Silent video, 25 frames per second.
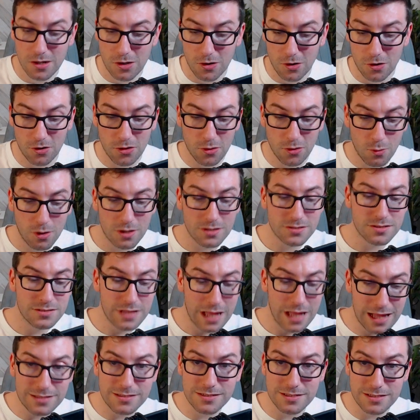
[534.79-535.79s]
Otherwise,
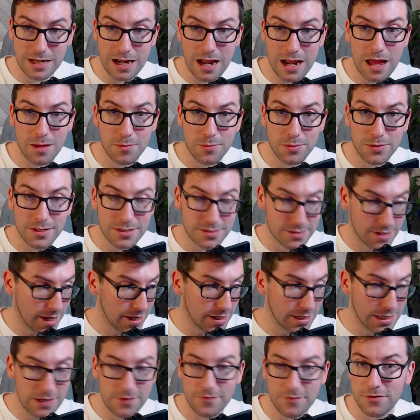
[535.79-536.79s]
that slab is
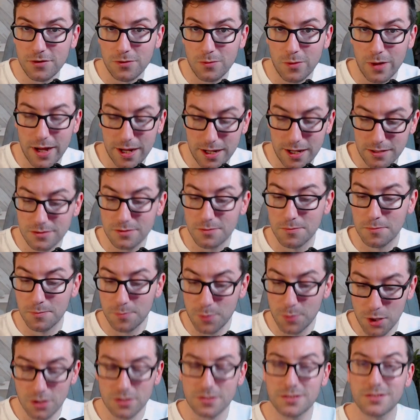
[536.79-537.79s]
getting given away.
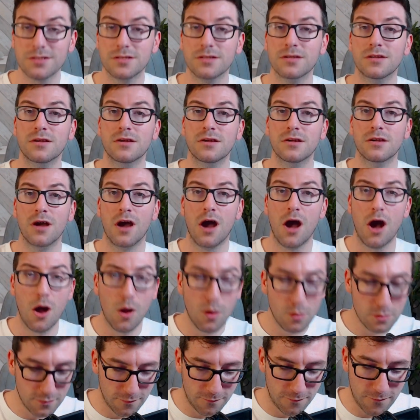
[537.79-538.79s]
But
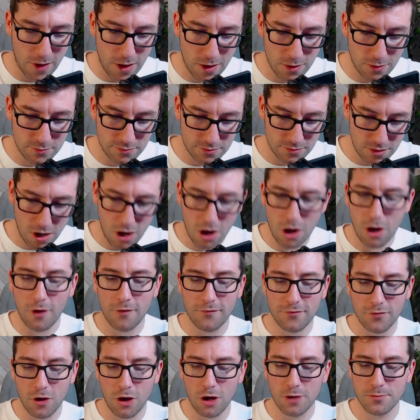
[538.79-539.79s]
hold the phone,
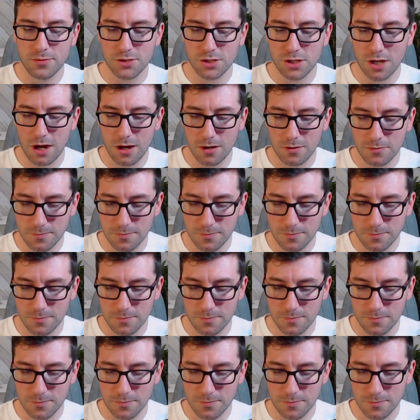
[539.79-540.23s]
halftime show.